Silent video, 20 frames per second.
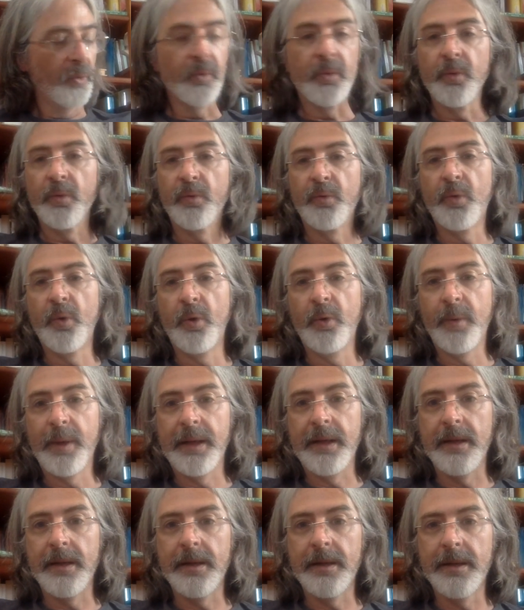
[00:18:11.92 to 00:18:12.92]

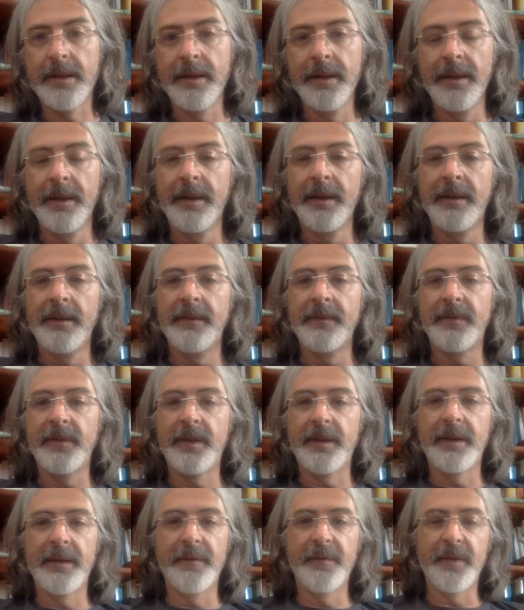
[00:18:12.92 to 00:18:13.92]
ruined
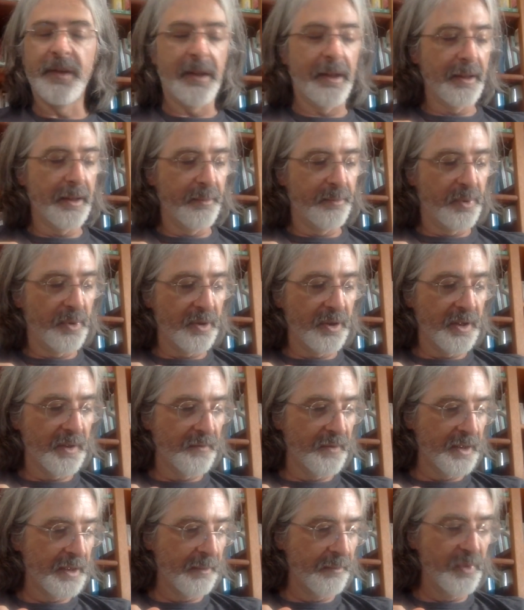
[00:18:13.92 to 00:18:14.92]
for other books
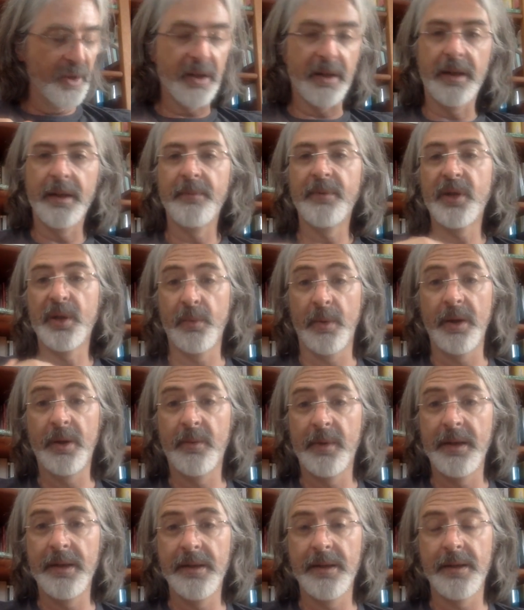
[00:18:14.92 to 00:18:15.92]
for some time, which is one of
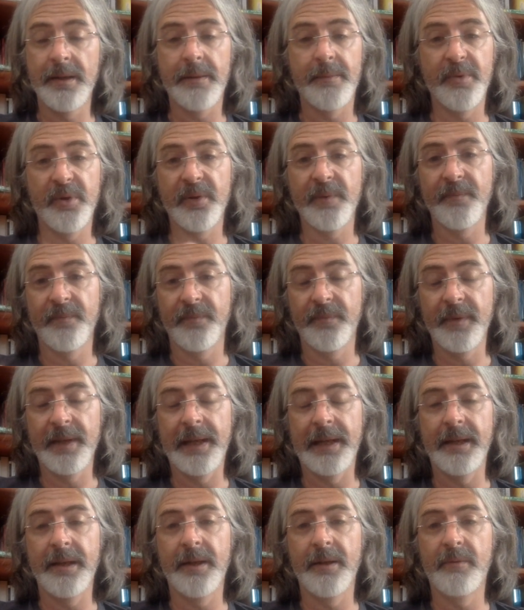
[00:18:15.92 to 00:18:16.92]
the reasons I'm not
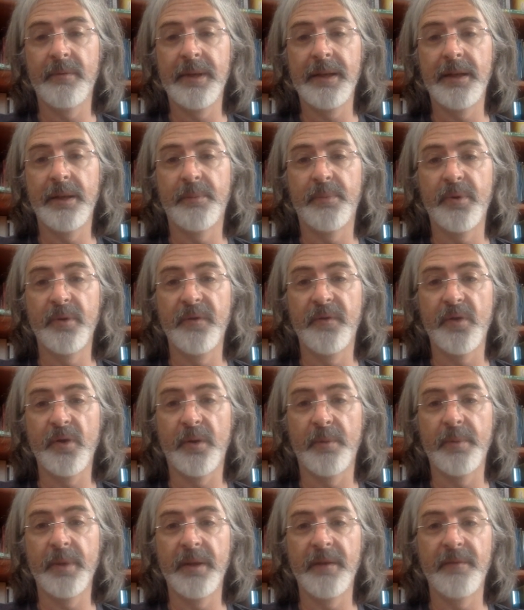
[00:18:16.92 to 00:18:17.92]
letting her read the proof
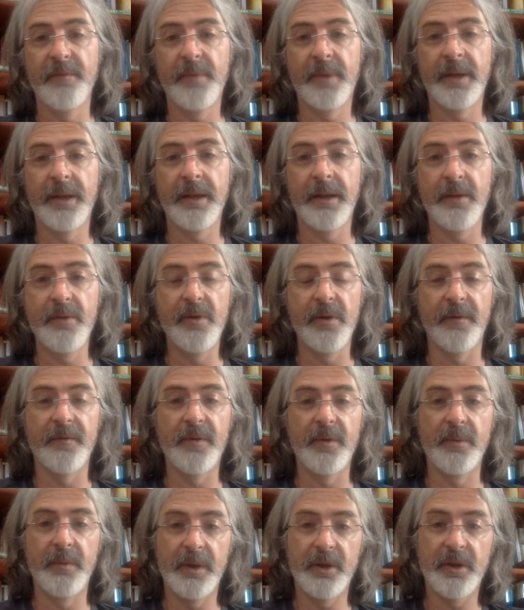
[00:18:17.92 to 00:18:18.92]
copy of my own
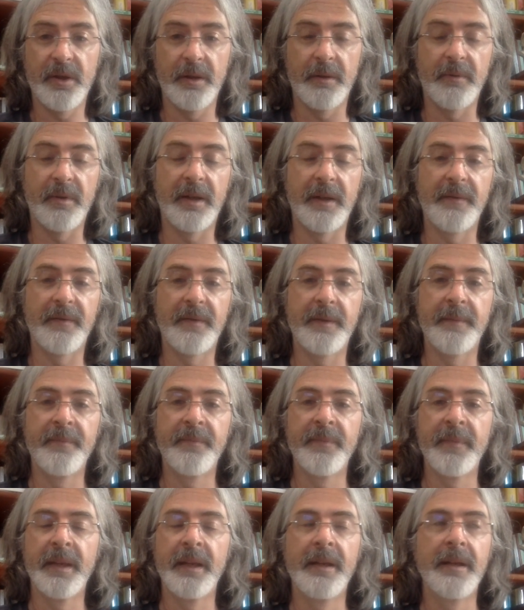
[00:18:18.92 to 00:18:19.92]
novel, which arrived
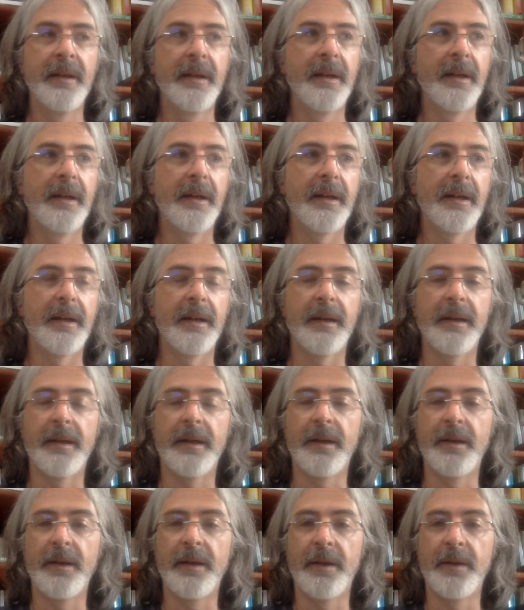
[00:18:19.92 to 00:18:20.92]

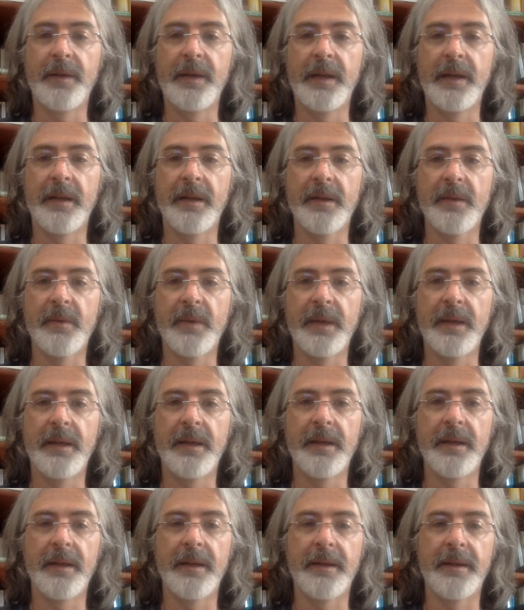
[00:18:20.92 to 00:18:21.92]
only last week.